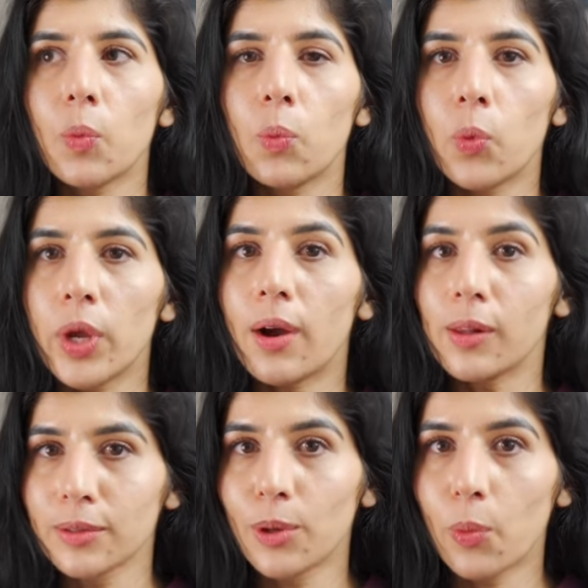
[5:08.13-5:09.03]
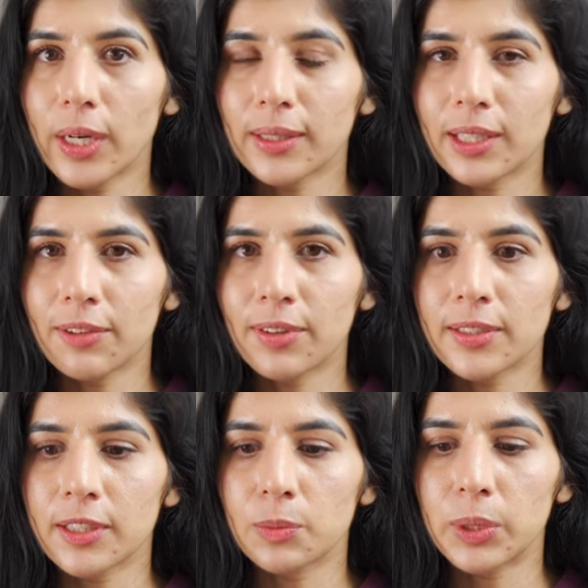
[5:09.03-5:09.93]
We also know what are the
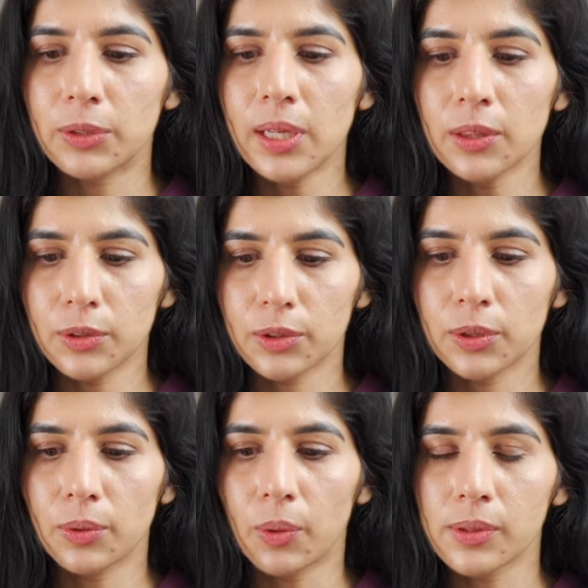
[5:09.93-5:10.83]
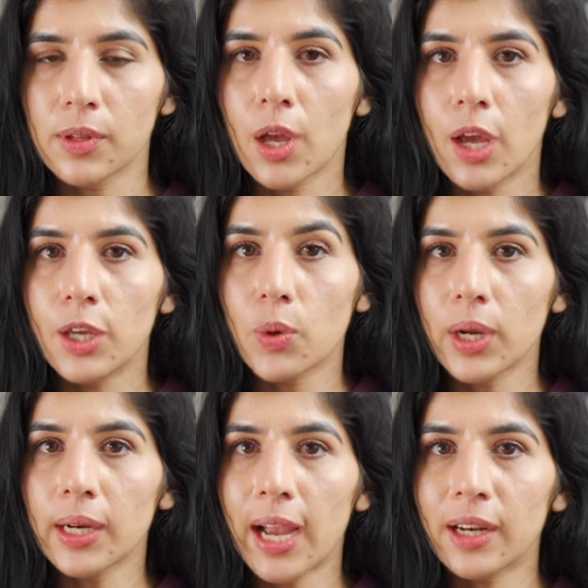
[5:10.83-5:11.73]
differences between the two roles. You
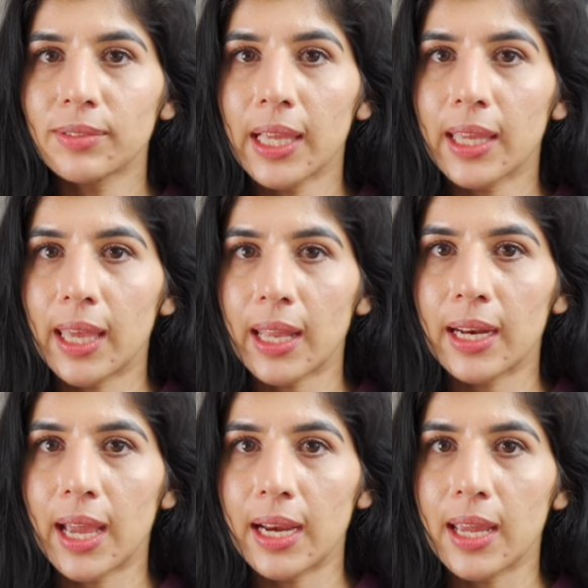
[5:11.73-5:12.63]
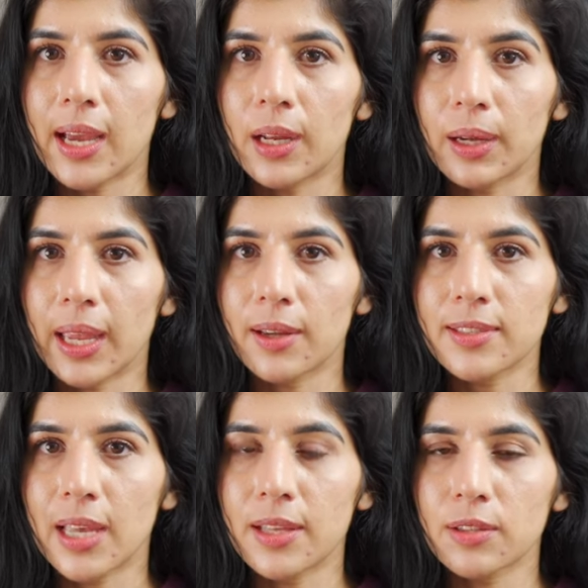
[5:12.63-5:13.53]
can kind of like get an idea and get a
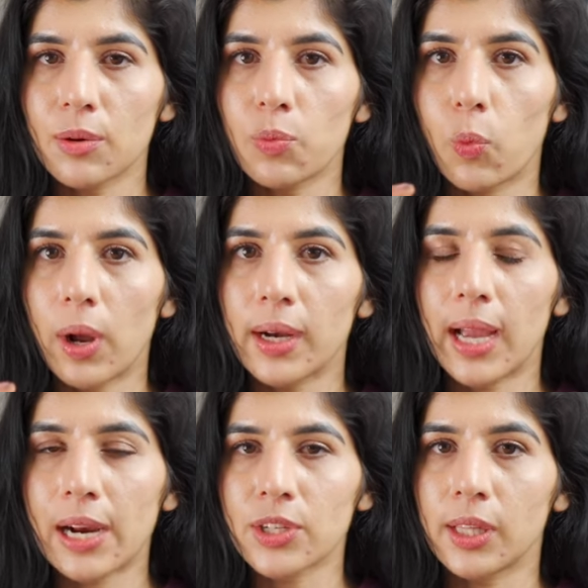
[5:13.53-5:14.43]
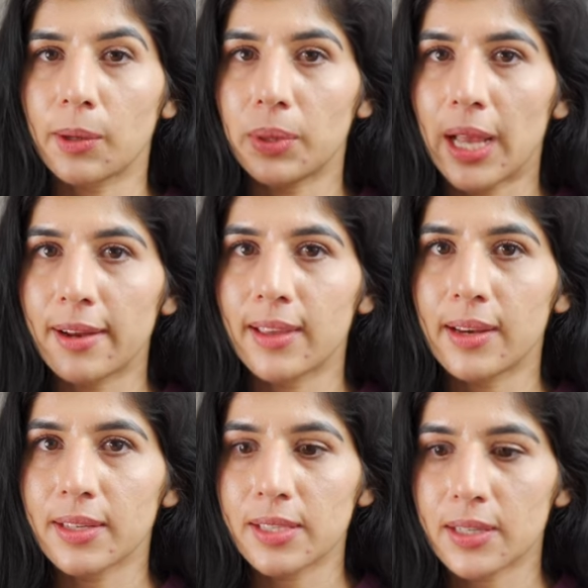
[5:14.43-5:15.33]
sense of what actually applied
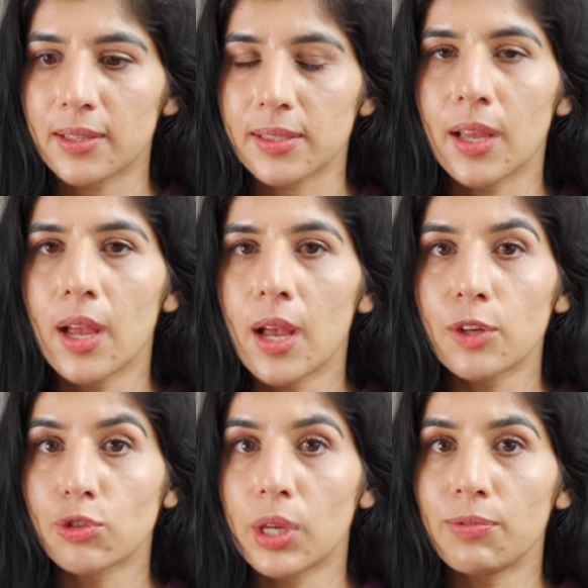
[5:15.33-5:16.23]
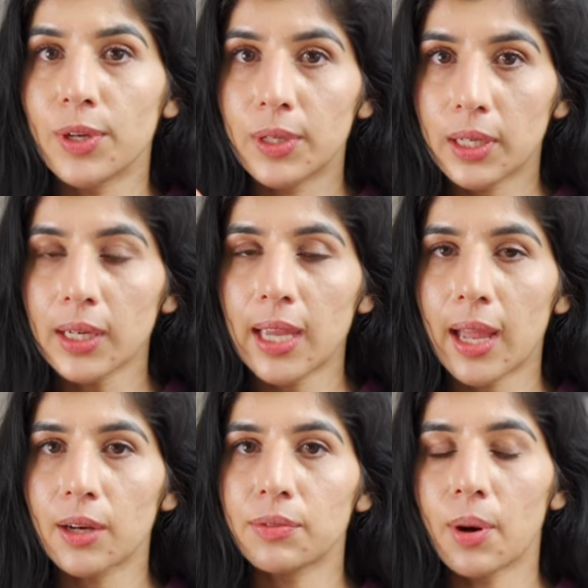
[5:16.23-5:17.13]
scientist does. So if you didn't get
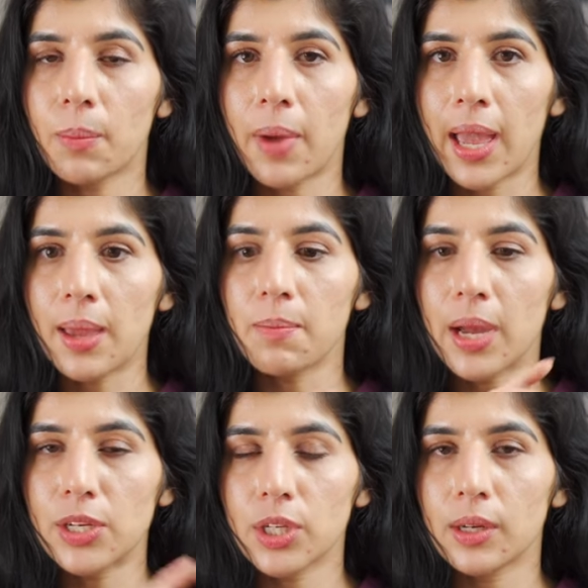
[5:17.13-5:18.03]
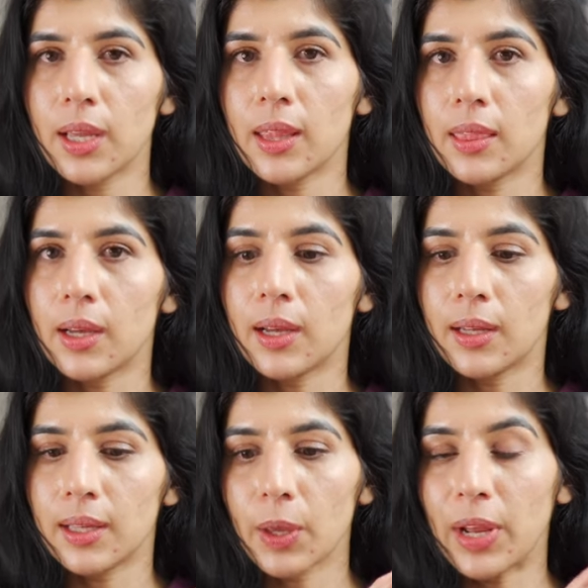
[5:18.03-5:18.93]
it from my mention in
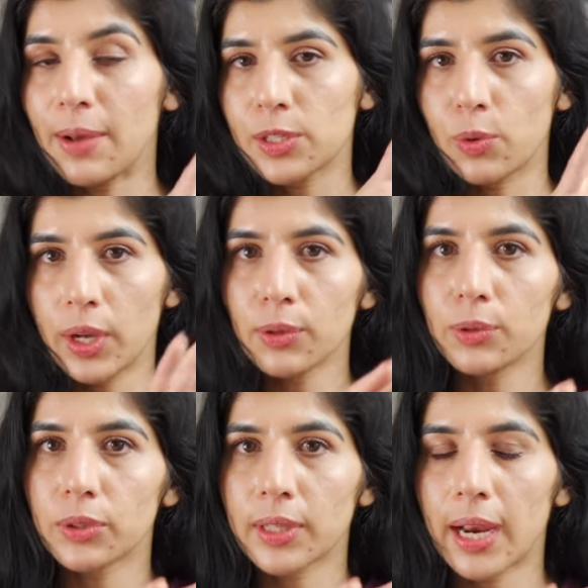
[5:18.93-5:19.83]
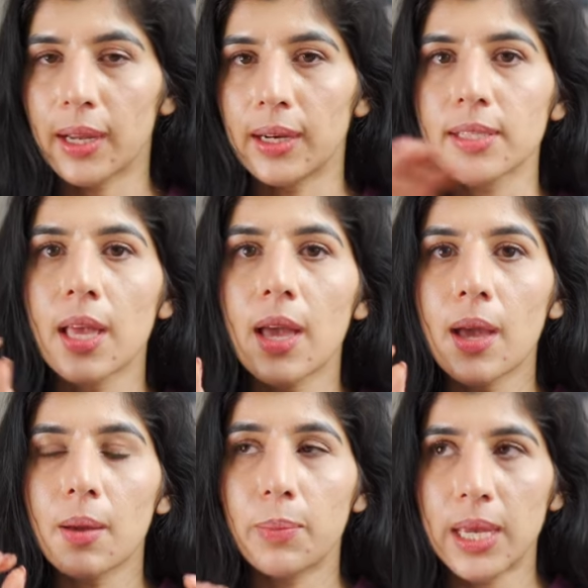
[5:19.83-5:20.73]
the, when I was going through those categories,
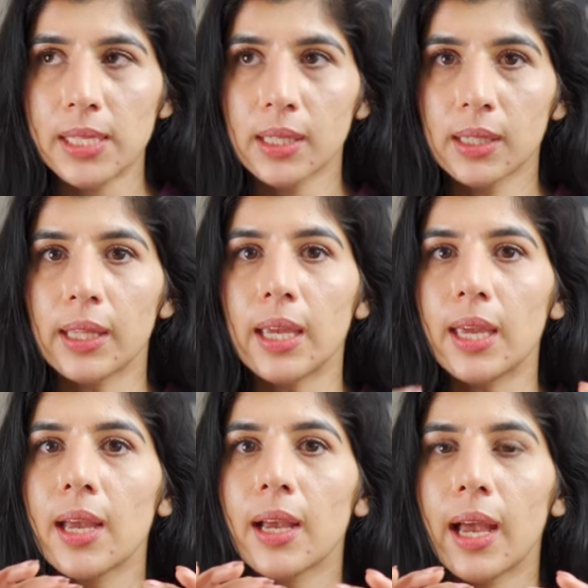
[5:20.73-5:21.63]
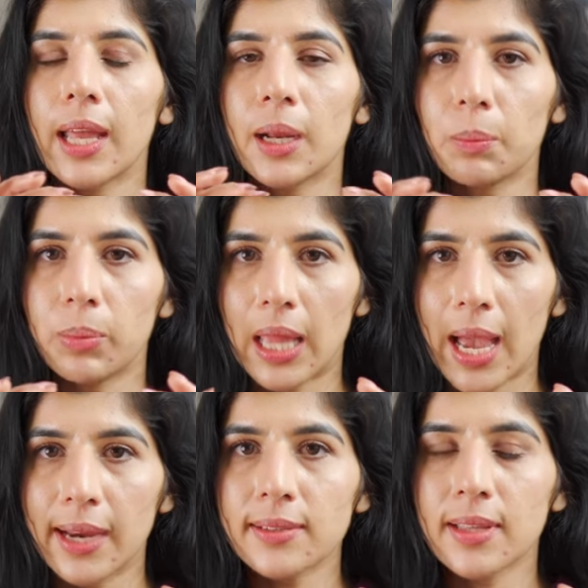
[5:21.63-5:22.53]
basically an
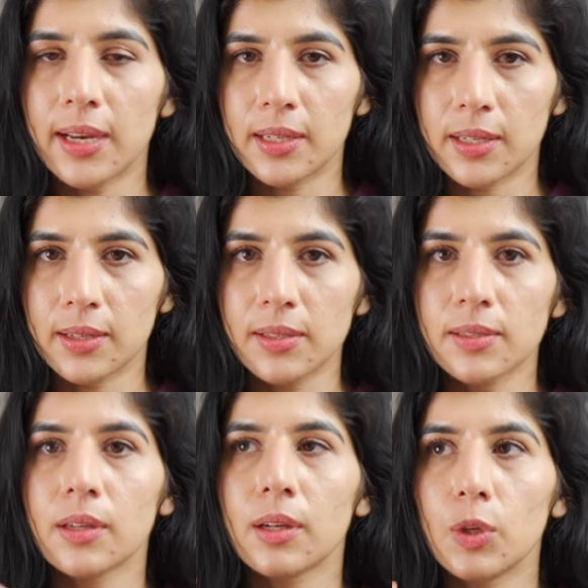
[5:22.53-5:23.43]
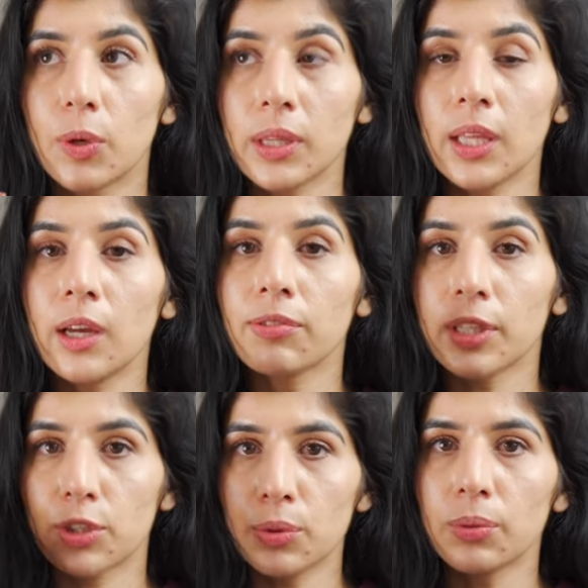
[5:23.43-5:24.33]
applied scientist, you can think of
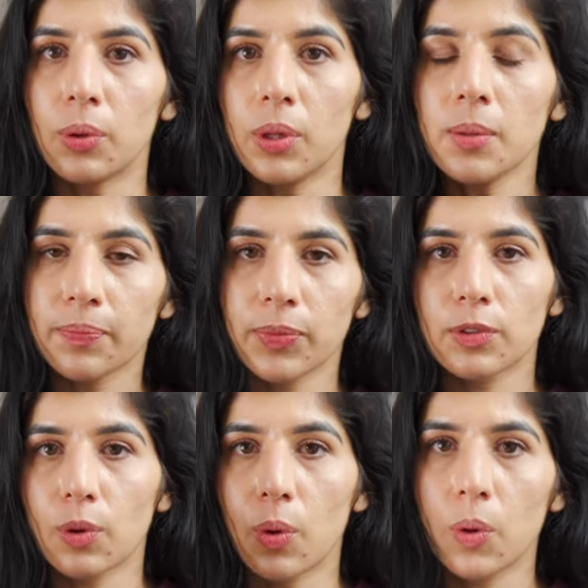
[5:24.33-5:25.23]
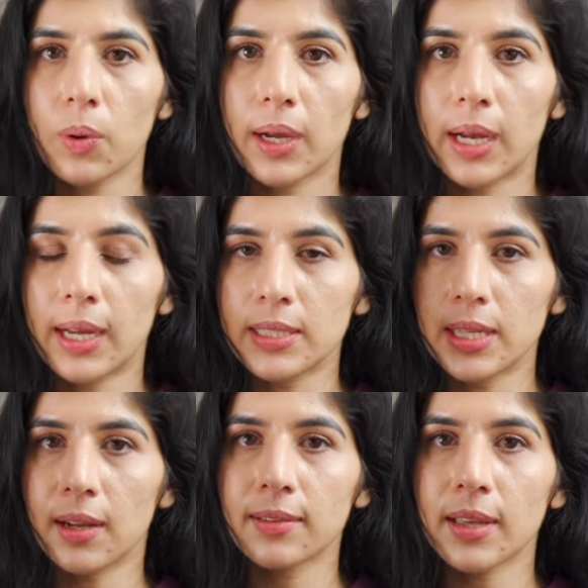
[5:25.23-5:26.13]
it two role. So a
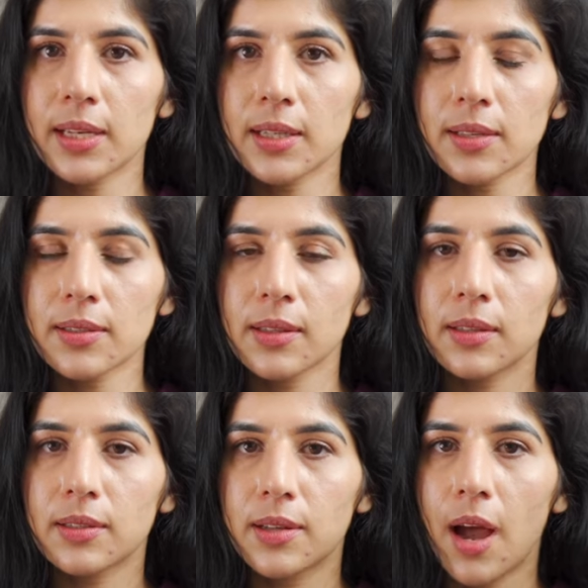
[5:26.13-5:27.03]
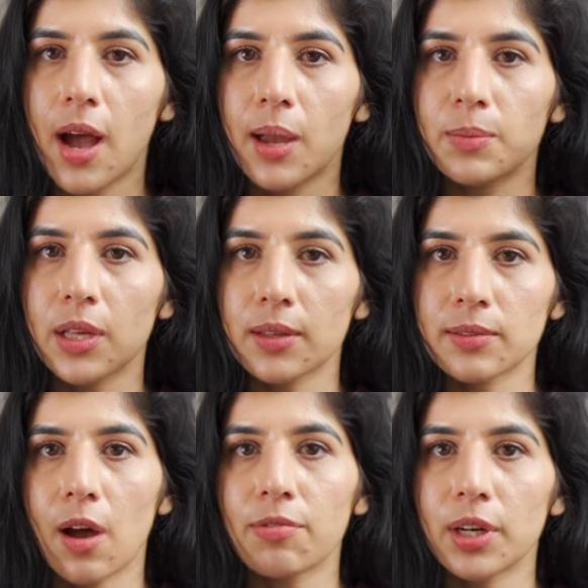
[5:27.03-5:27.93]
data scientist times a
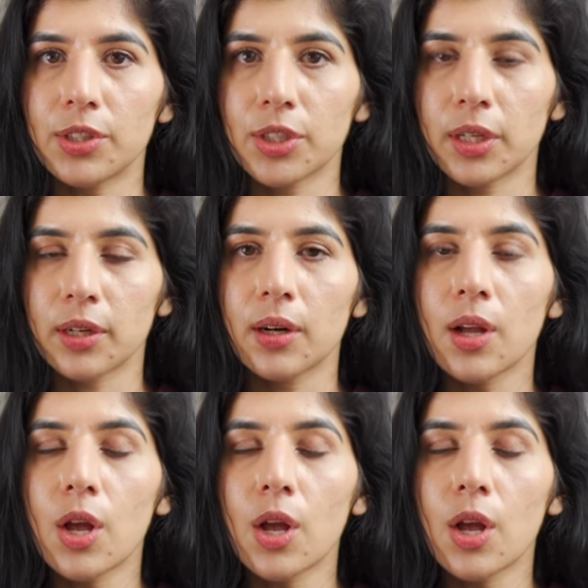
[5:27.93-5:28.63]
software engineer.